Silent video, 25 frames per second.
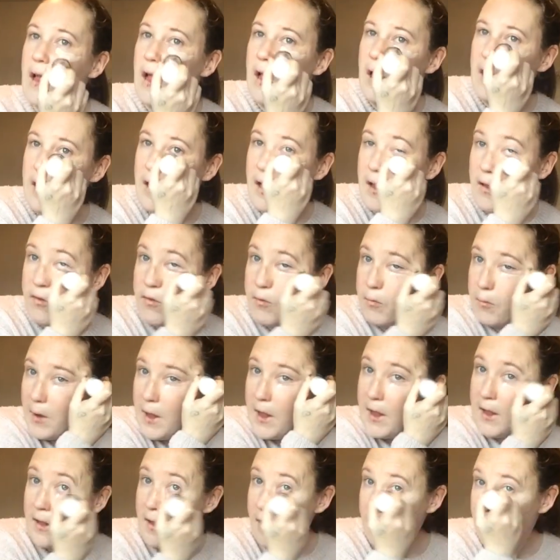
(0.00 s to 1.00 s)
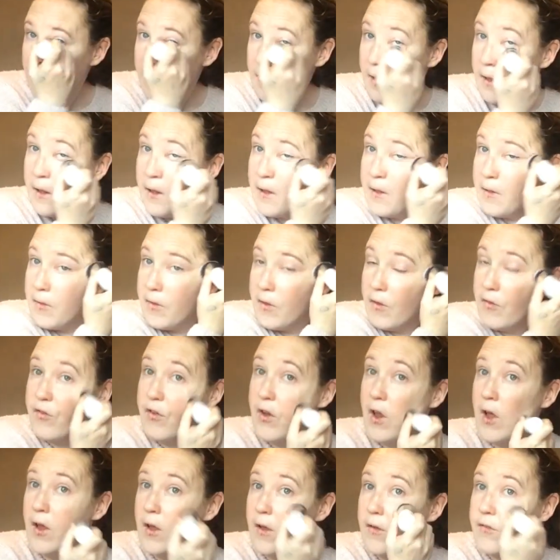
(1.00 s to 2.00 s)
And that's when the
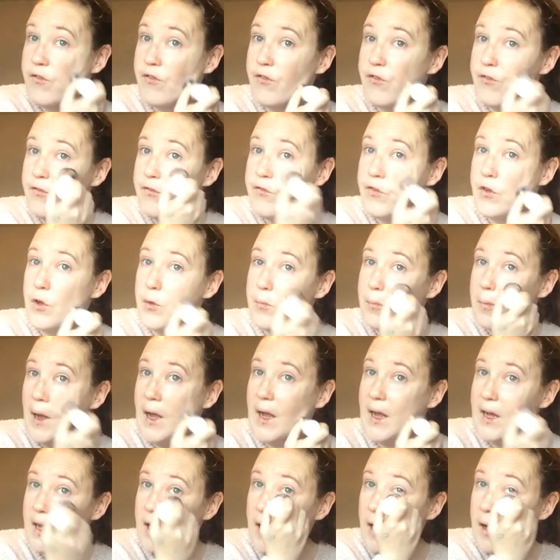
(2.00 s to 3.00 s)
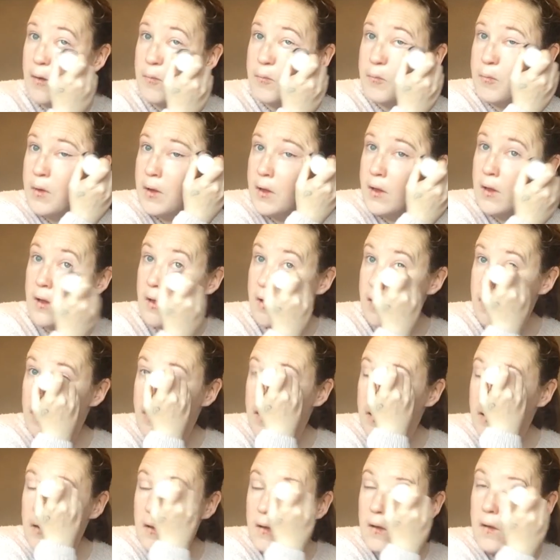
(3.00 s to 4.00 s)
food bank come
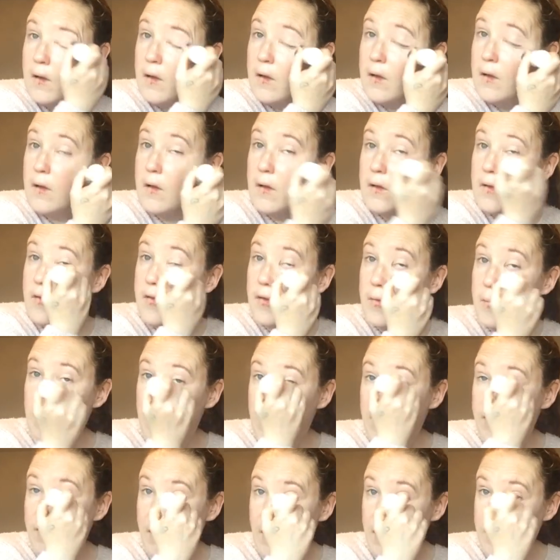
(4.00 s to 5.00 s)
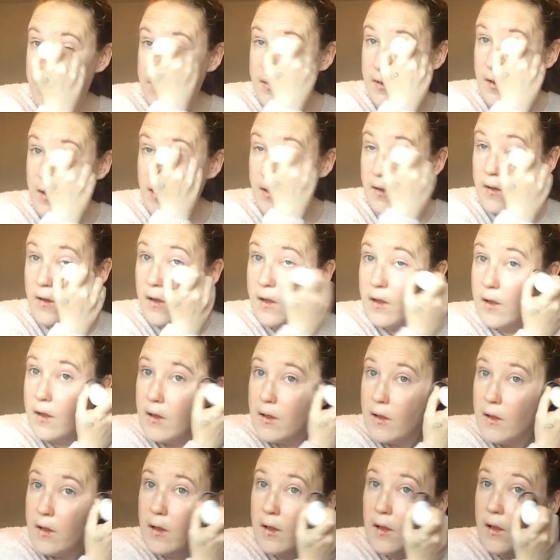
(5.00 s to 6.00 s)
to my rescue,
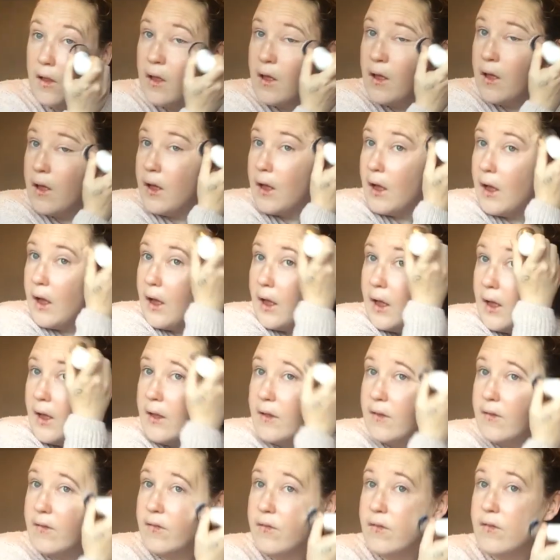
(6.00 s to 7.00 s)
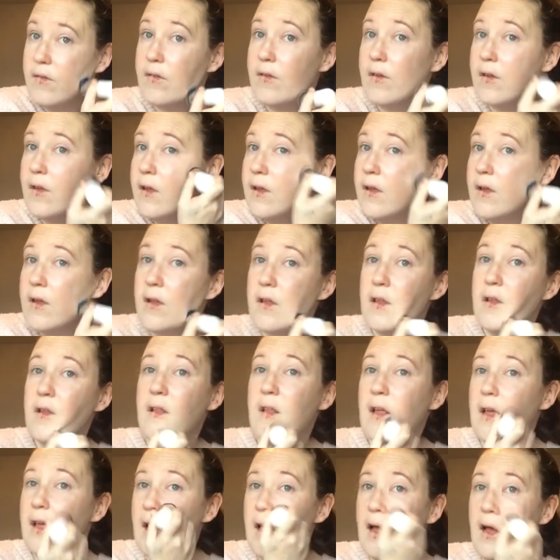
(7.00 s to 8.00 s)
and
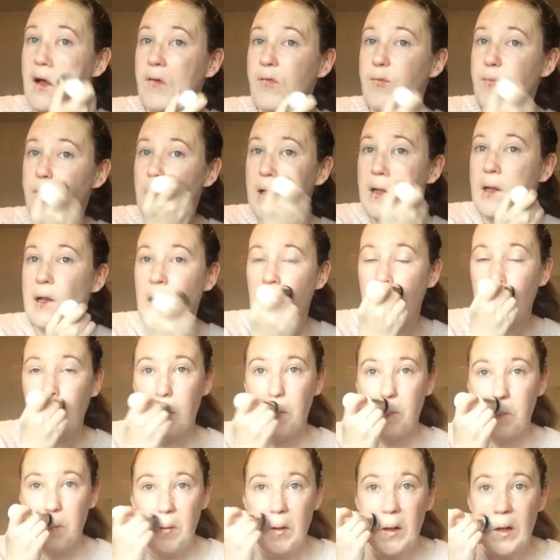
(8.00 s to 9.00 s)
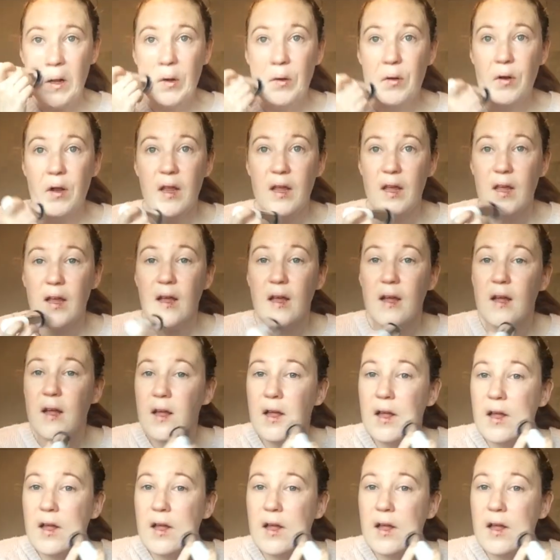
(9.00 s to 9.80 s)
they have been absolutely